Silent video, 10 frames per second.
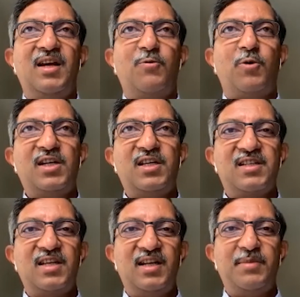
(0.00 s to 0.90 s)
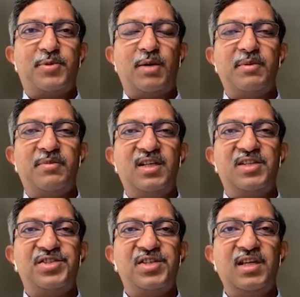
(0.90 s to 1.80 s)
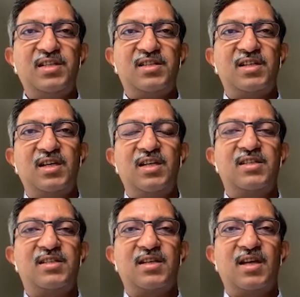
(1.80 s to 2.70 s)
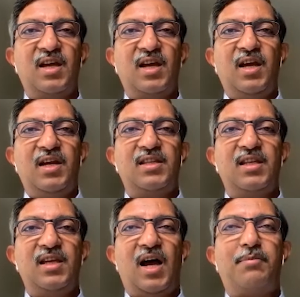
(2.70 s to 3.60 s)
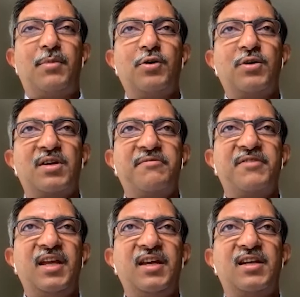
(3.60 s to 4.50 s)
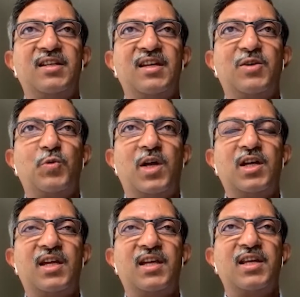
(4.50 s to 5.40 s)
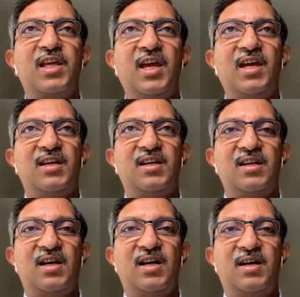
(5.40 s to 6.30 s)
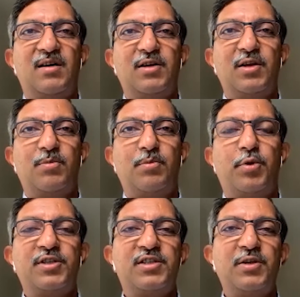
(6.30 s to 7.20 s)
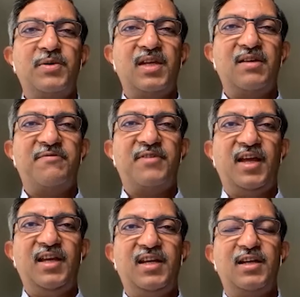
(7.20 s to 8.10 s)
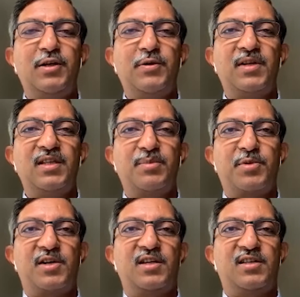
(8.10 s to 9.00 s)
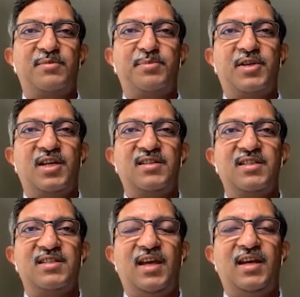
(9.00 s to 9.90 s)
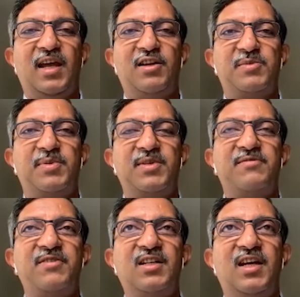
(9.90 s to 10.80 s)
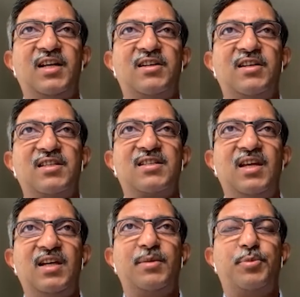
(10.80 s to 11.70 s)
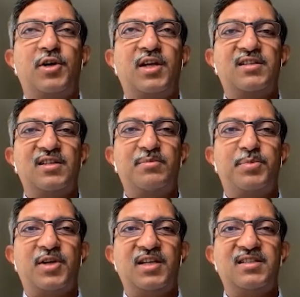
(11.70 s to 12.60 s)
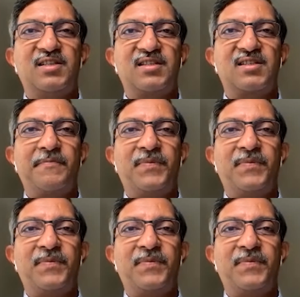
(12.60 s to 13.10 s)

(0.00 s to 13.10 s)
What has really probably changed is the amount of data that one can get both during flight and during the production process. And I'll specifically address the production process.